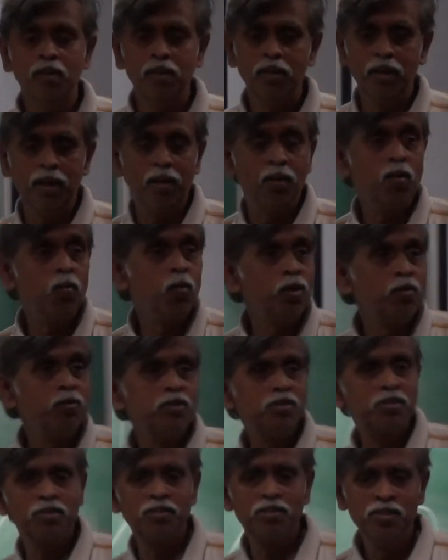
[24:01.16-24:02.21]
I don't know what
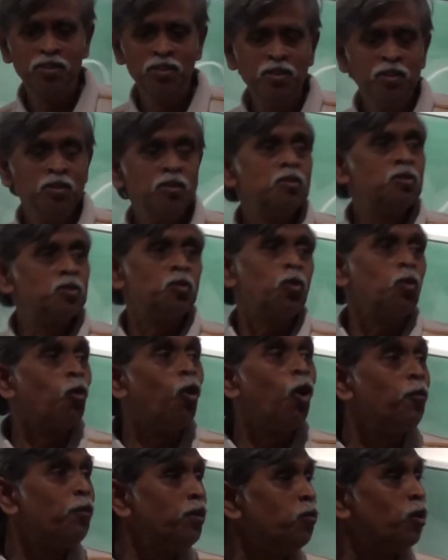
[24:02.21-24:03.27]
was so
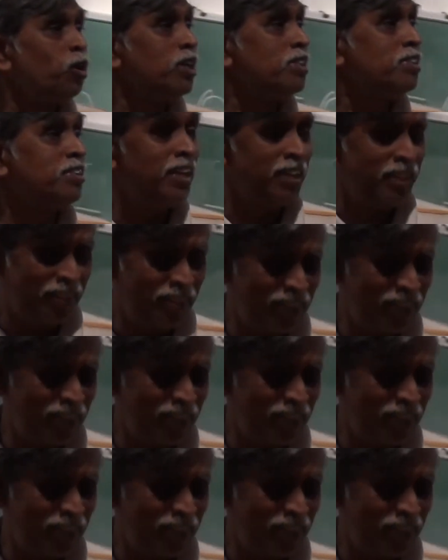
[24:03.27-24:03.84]
wrong in what I said.